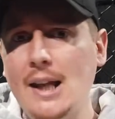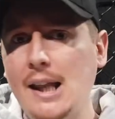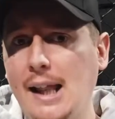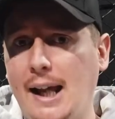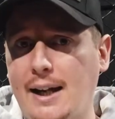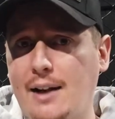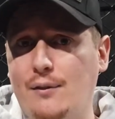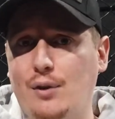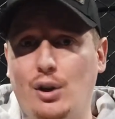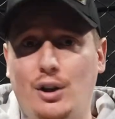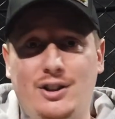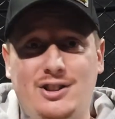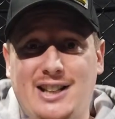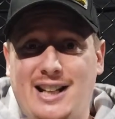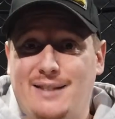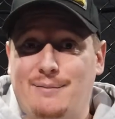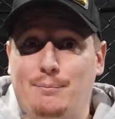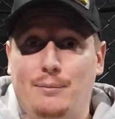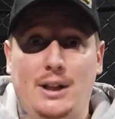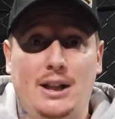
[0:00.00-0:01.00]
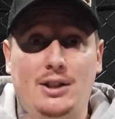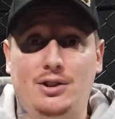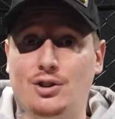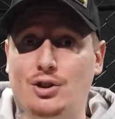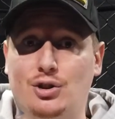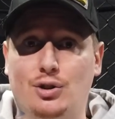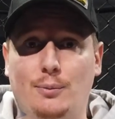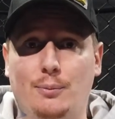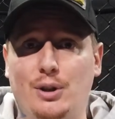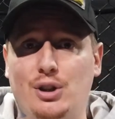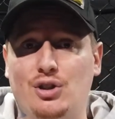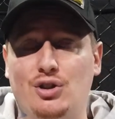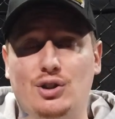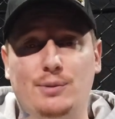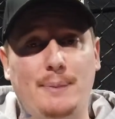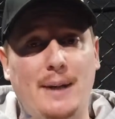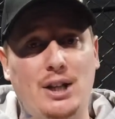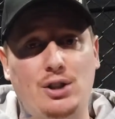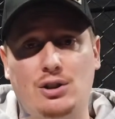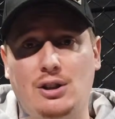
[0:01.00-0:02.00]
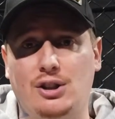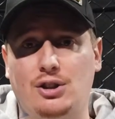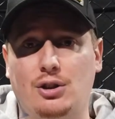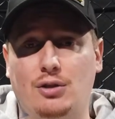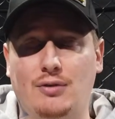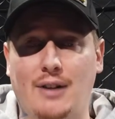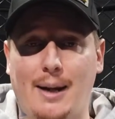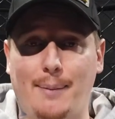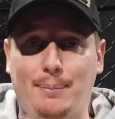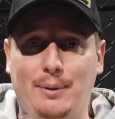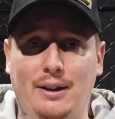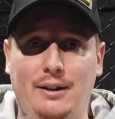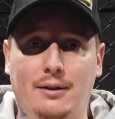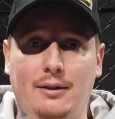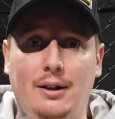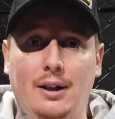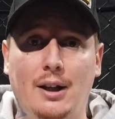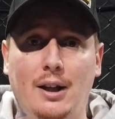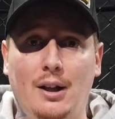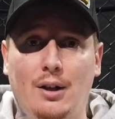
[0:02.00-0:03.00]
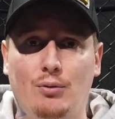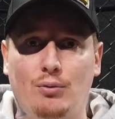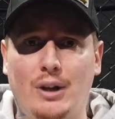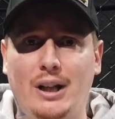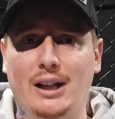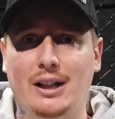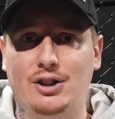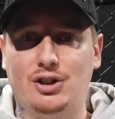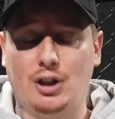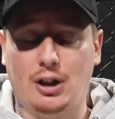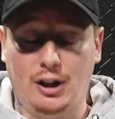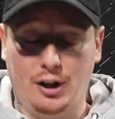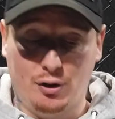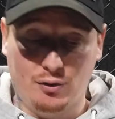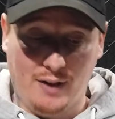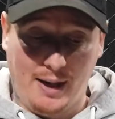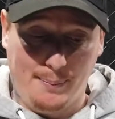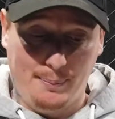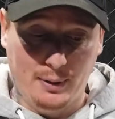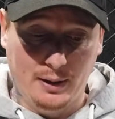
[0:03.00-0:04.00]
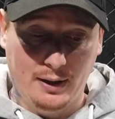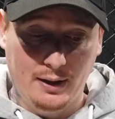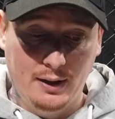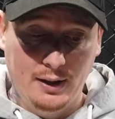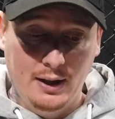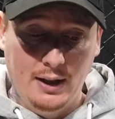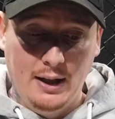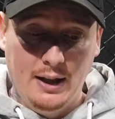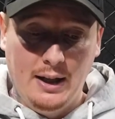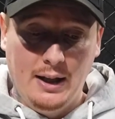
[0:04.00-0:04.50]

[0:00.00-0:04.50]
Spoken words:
Like I've already said, he's a submission specialist, a grappling, really solid grappler.